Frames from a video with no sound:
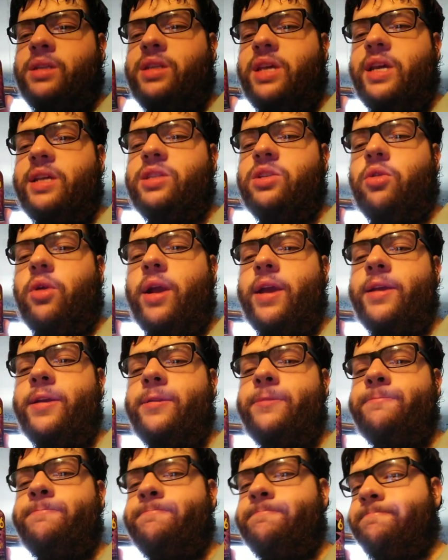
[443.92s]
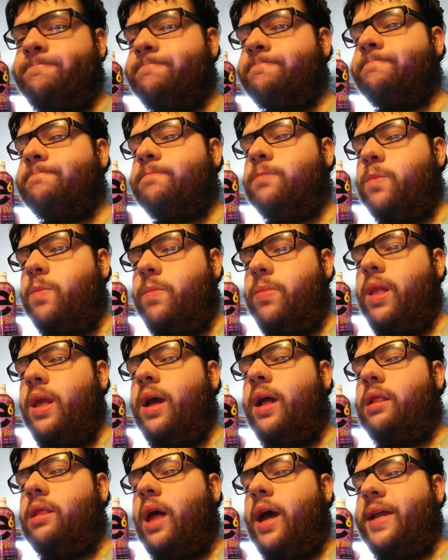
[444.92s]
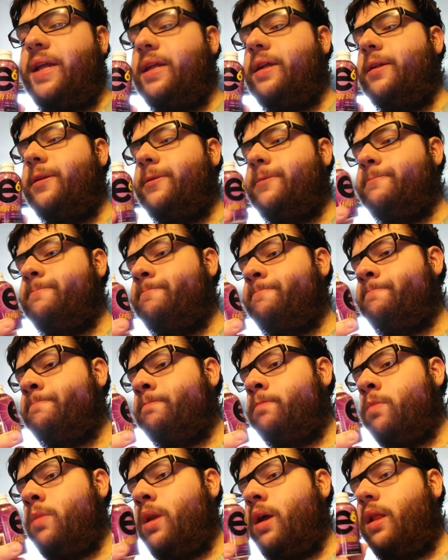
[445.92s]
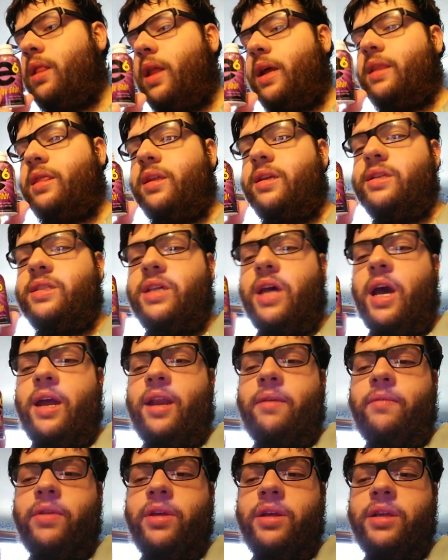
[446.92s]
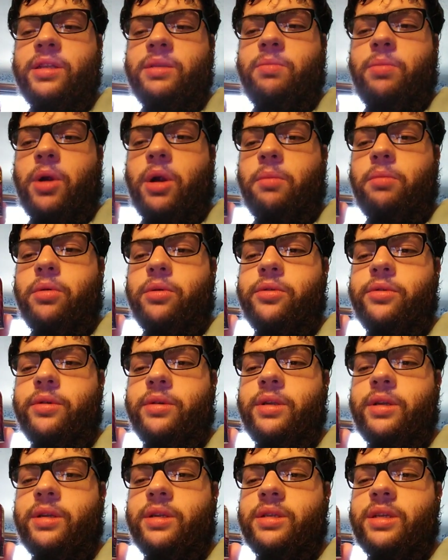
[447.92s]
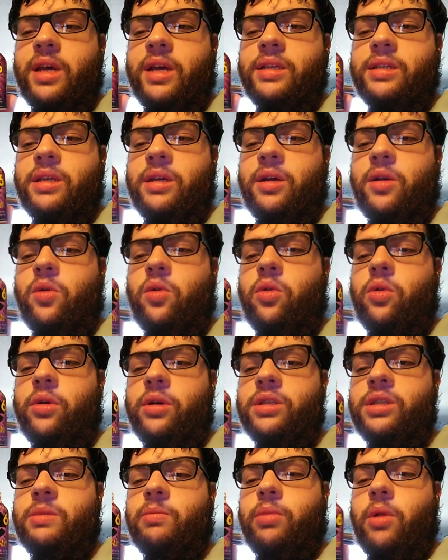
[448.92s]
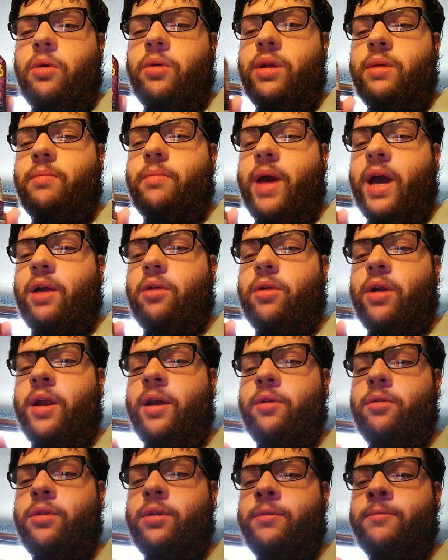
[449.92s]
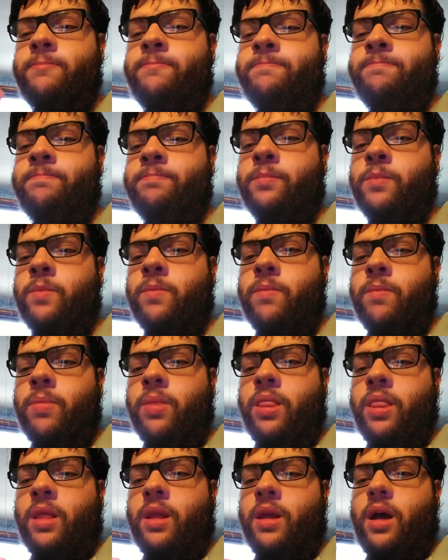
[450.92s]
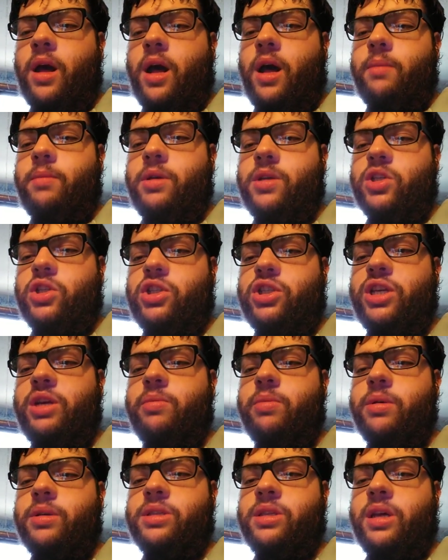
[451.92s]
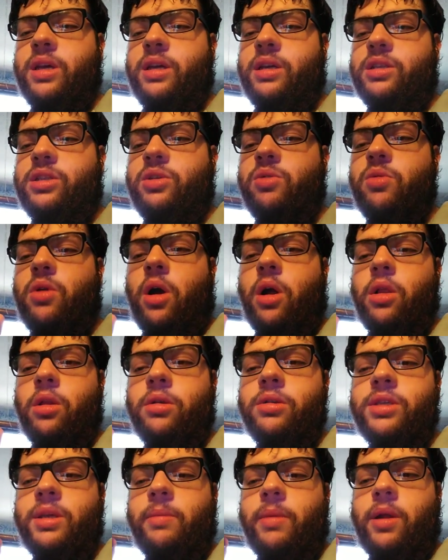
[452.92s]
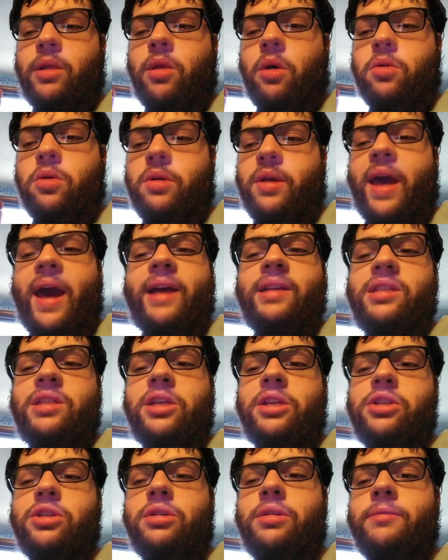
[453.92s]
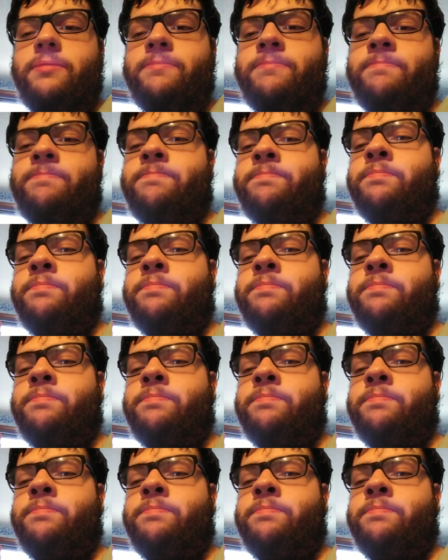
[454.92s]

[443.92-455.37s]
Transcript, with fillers: Tastes great. I like it. I like the design of it. It's purple. It has a cool exploding background. Um, it's cheap as like $2 at my local gas station.